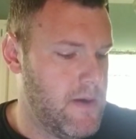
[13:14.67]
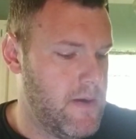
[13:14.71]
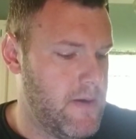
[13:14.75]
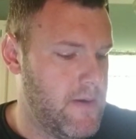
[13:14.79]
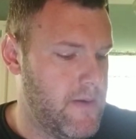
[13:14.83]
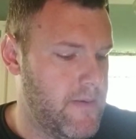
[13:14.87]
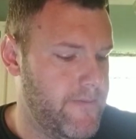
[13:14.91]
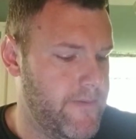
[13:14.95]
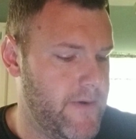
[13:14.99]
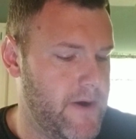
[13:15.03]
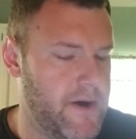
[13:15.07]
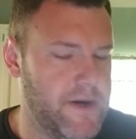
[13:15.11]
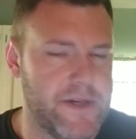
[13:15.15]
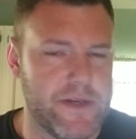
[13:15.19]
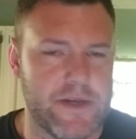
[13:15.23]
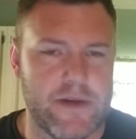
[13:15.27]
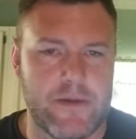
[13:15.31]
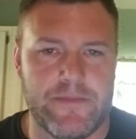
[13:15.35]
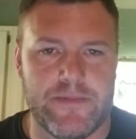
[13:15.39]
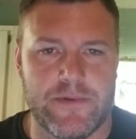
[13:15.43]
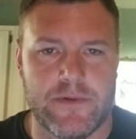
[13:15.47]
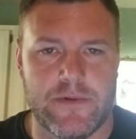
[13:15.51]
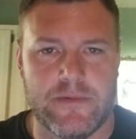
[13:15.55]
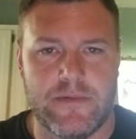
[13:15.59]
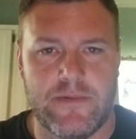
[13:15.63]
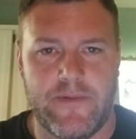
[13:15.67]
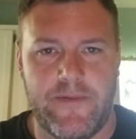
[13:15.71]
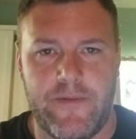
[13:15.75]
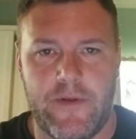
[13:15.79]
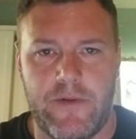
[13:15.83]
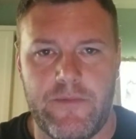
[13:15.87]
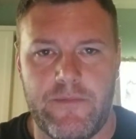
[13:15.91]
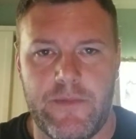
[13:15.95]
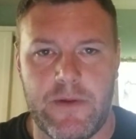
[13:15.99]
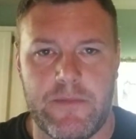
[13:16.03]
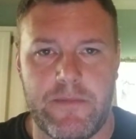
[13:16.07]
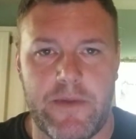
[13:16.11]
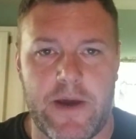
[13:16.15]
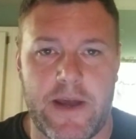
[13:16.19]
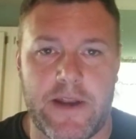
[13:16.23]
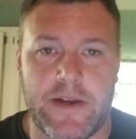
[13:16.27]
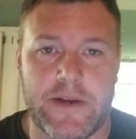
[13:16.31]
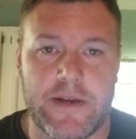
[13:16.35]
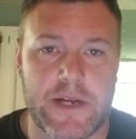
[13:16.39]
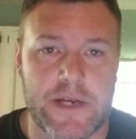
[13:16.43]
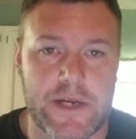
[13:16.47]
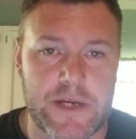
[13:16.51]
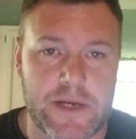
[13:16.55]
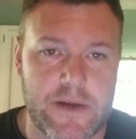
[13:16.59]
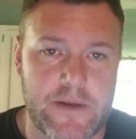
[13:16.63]
Very simple. If you've been paying
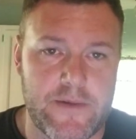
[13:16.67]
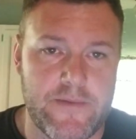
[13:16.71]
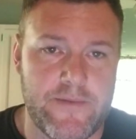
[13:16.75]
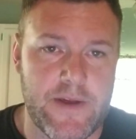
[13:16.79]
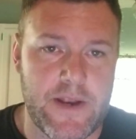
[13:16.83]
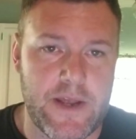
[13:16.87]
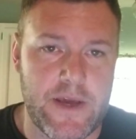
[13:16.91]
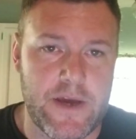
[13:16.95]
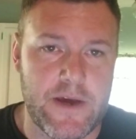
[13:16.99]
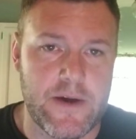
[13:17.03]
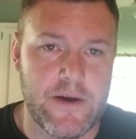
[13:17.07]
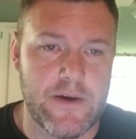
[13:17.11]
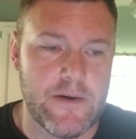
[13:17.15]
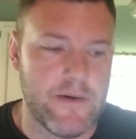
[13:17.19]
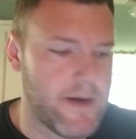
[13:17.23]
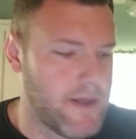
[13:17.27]
attention to the video